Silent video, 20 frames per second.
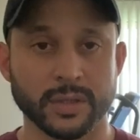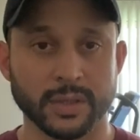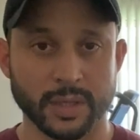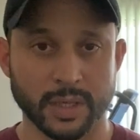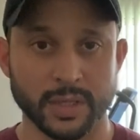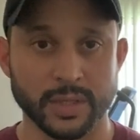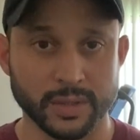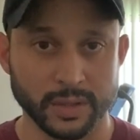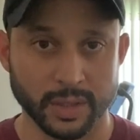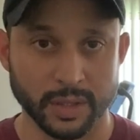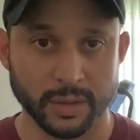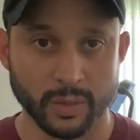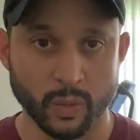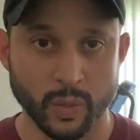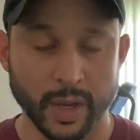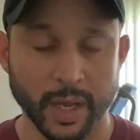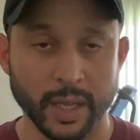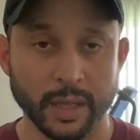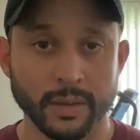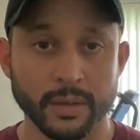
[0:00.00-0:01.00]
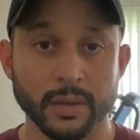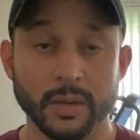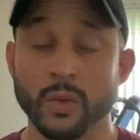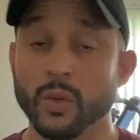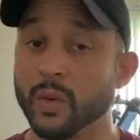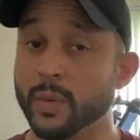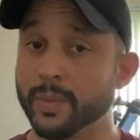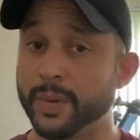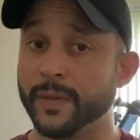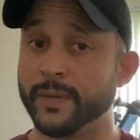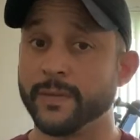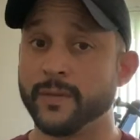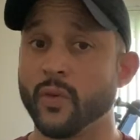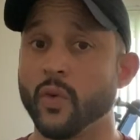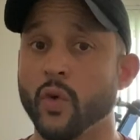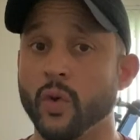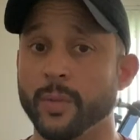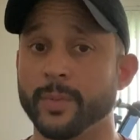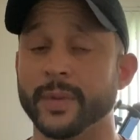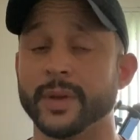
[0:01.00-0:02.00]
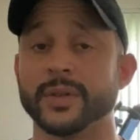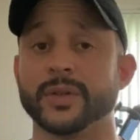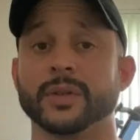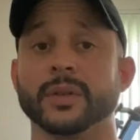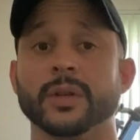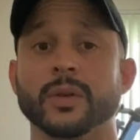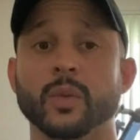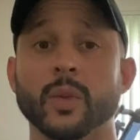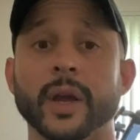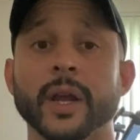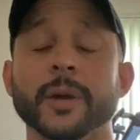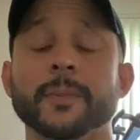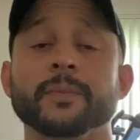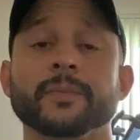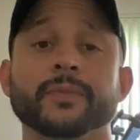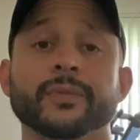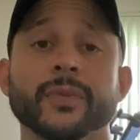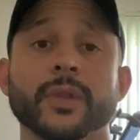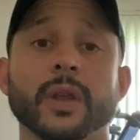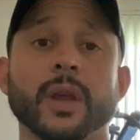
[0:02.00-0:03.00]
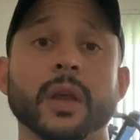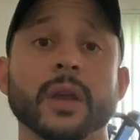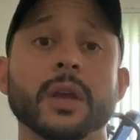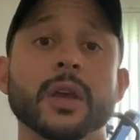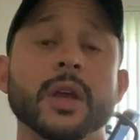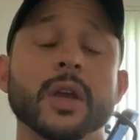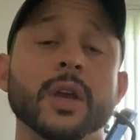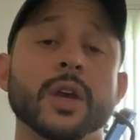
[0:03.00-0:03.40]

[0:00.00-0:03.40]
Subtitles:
a certain way or perform a certain way, okay?